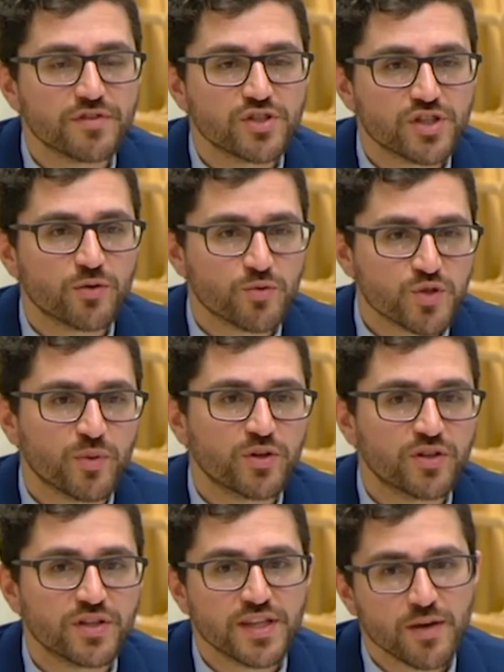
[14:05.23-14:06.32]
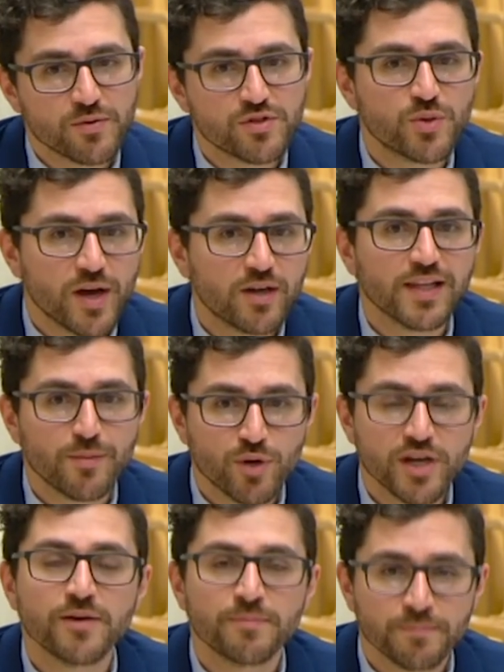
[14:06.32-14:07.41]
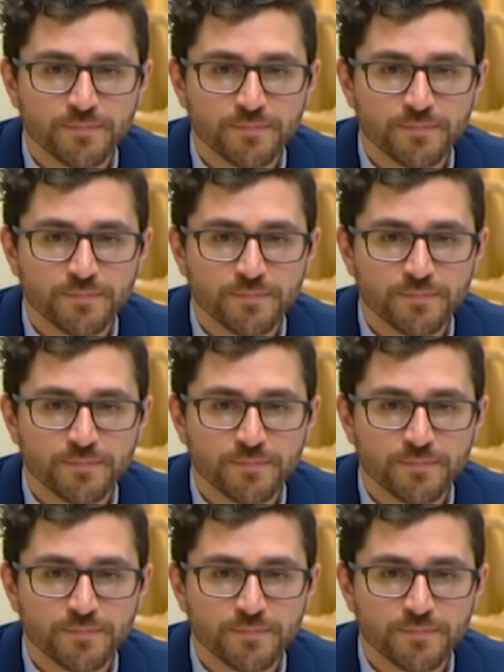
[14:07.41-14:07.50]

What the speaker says: Fitzgerald responded, and that was through our collaborator.